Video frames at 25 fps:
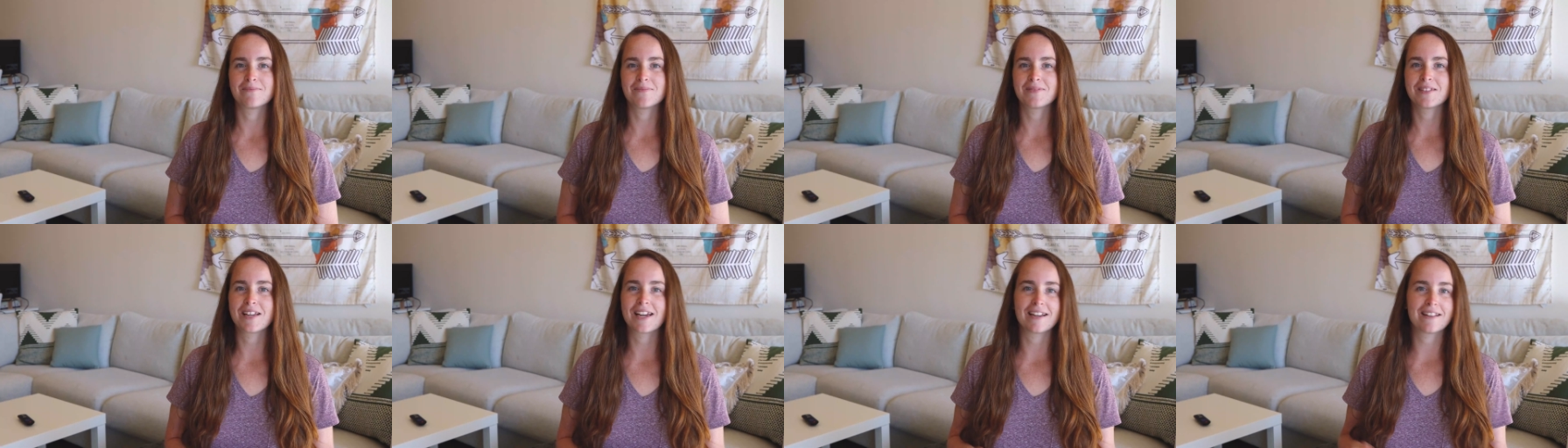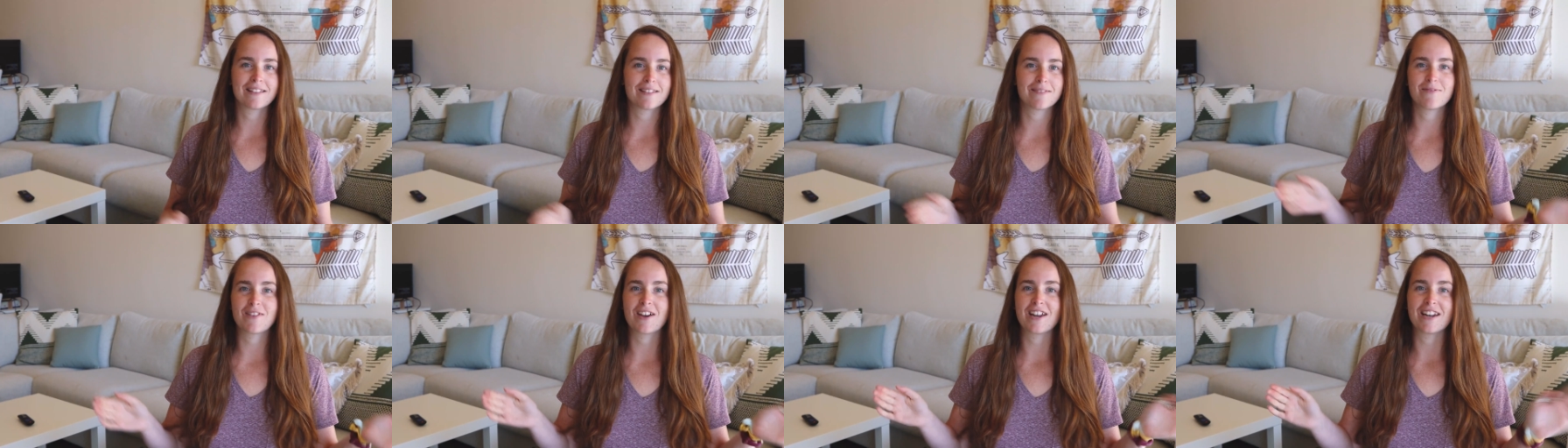
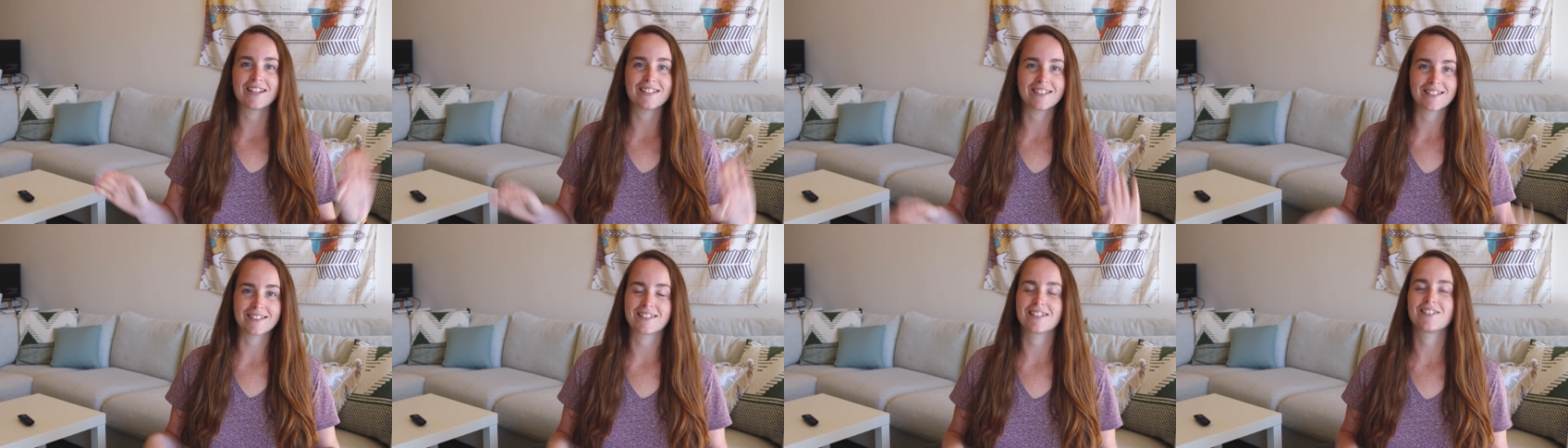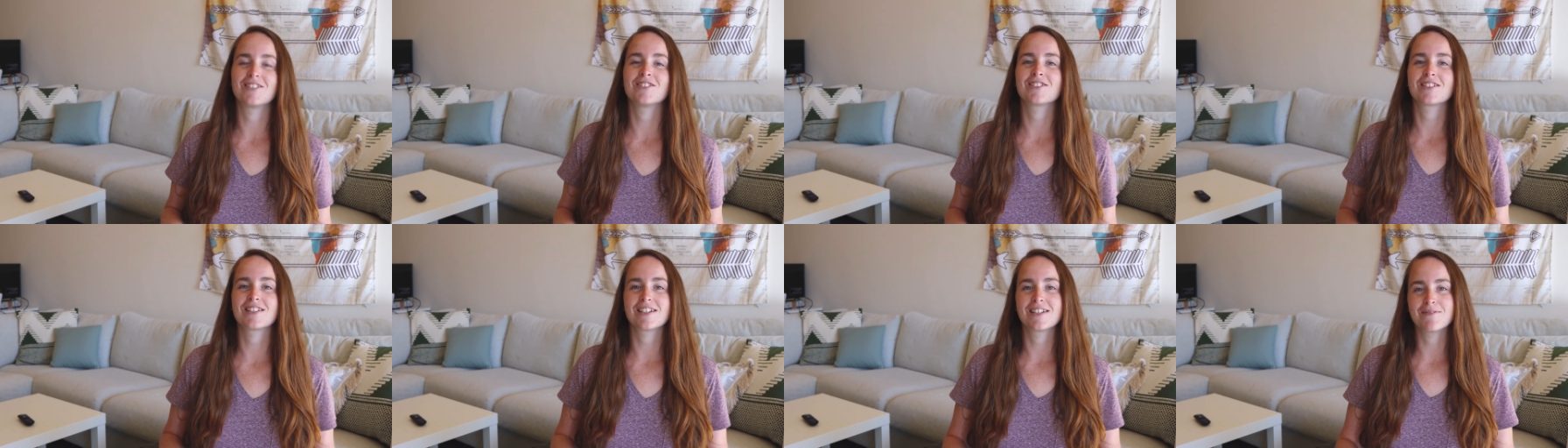like Venice
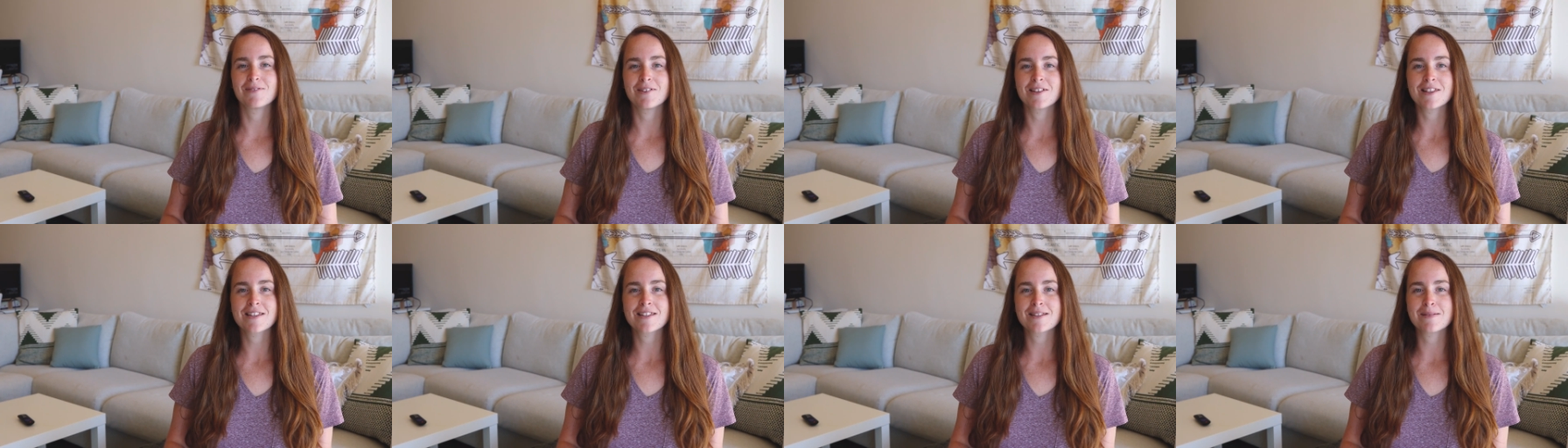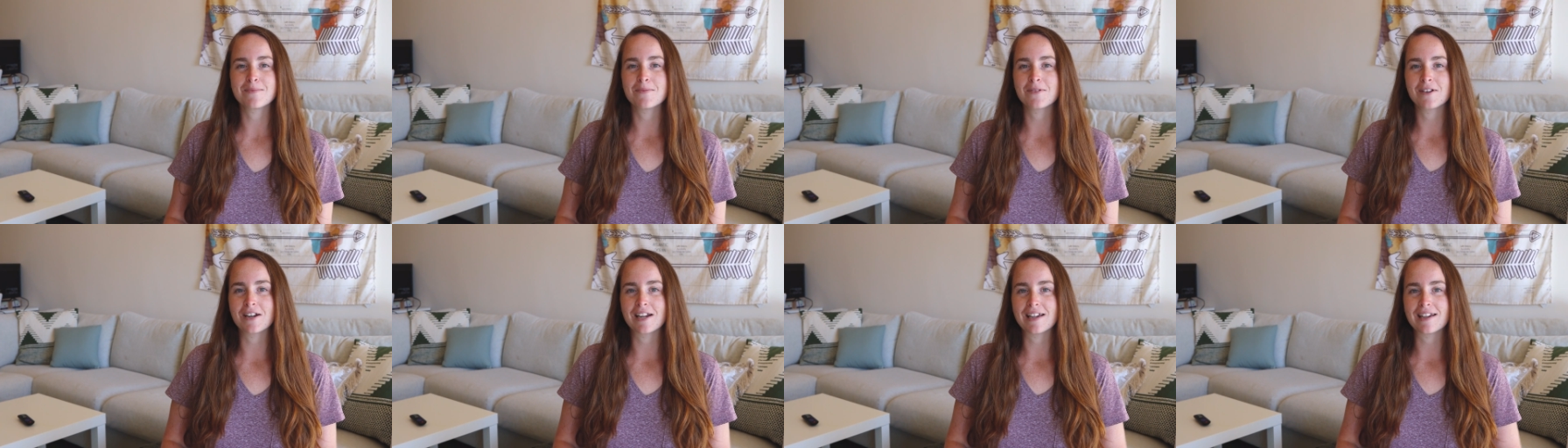essentially, with
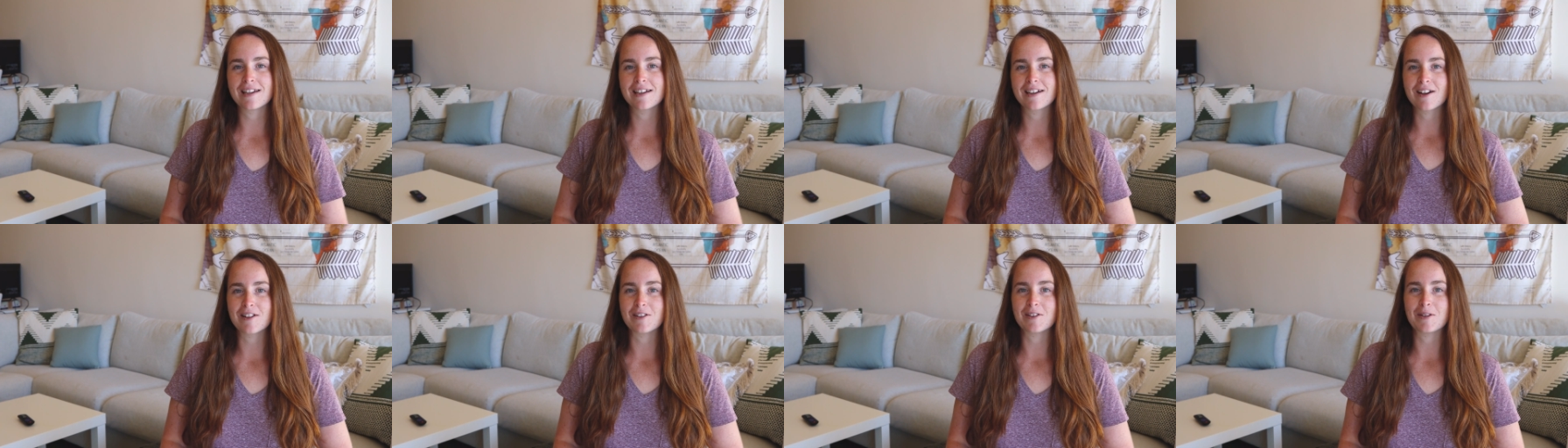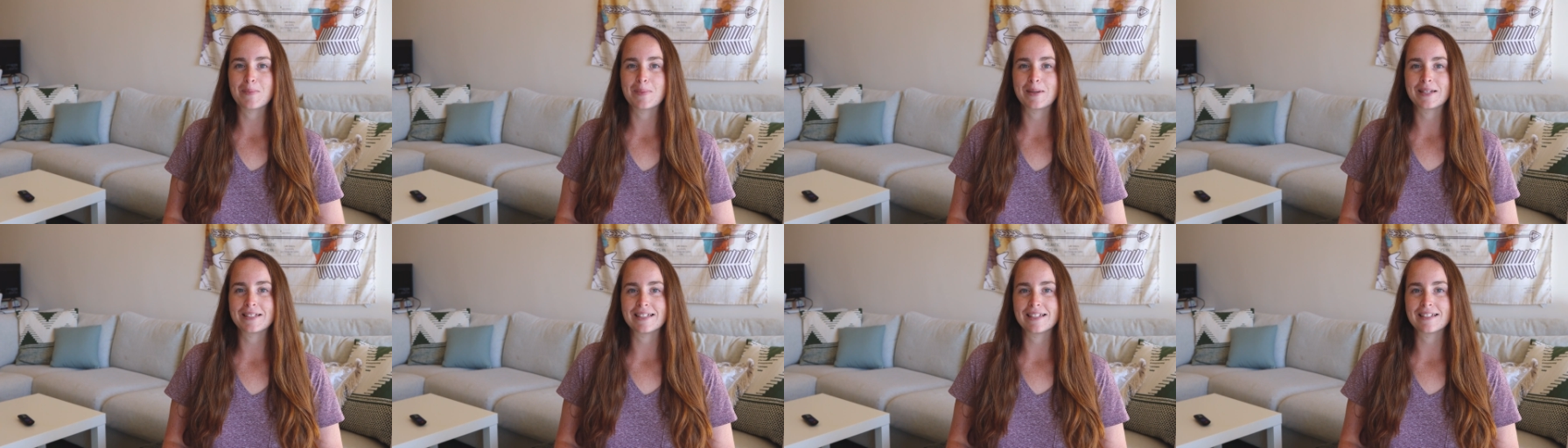some pretty
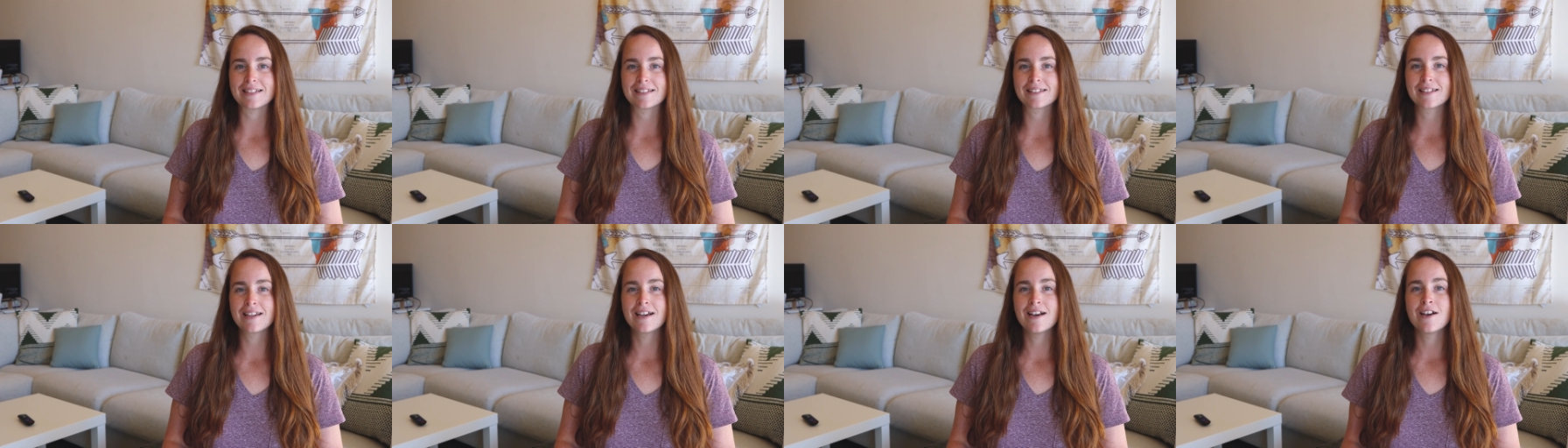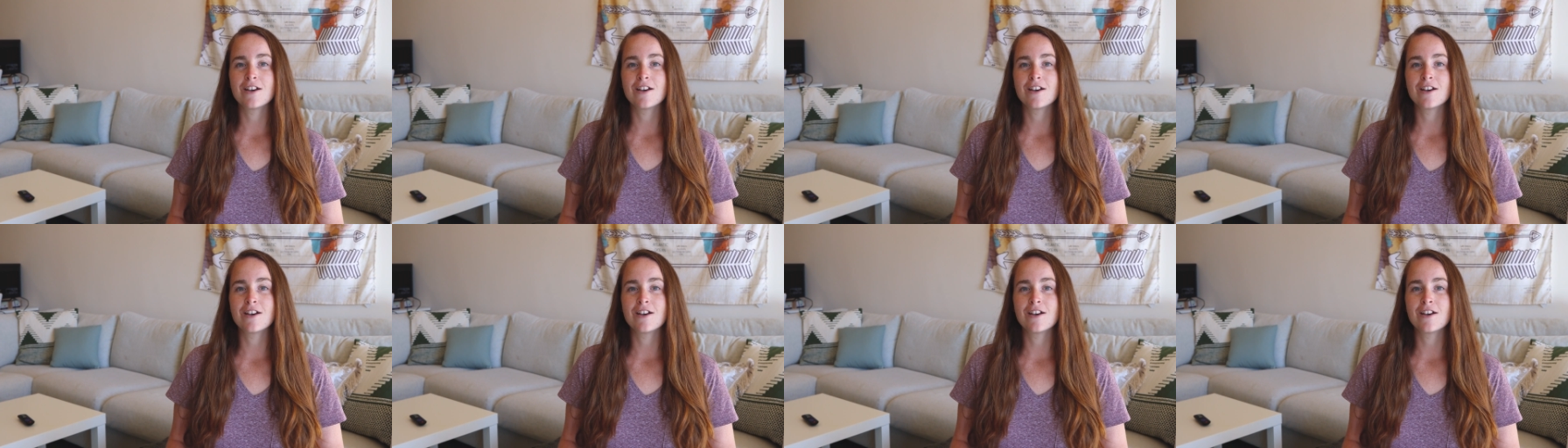colored buildings.